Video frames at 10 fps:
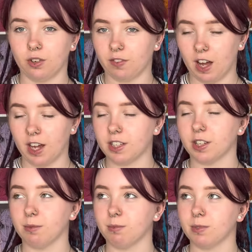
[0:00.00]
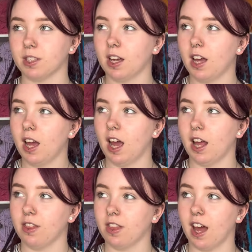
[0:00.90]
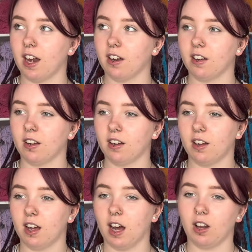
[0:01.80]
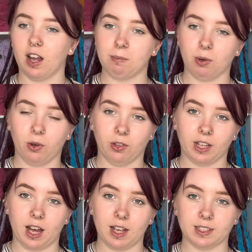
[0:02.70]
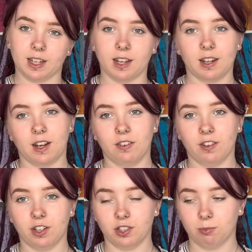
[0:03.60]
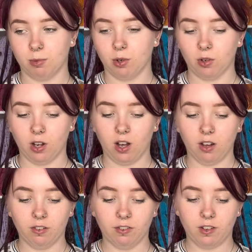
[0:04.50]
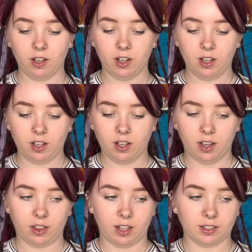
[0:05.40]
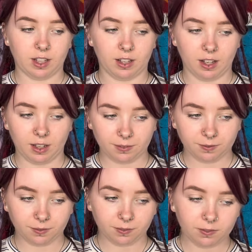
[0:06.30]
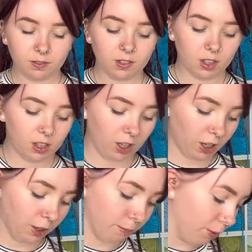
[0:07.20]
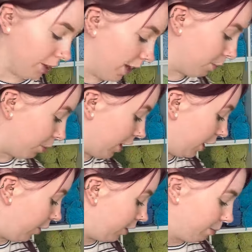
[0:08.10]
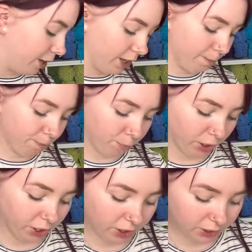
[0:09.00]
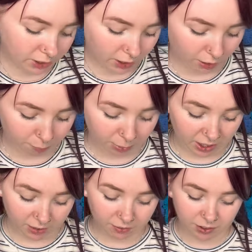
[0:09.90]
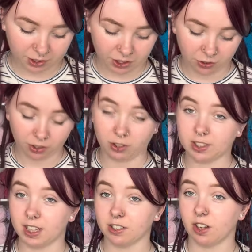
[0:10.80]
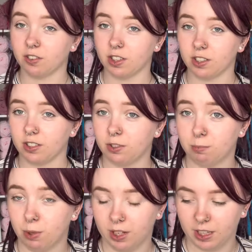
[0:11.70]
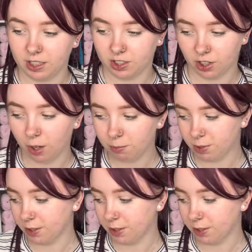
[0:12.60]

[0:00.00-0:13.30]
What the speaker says: of items, and then I'll like put all the eyes in and then I'll finish them all off and things like that. But that's pretty low at the minute because I've been finishing all those things off to put in these shops.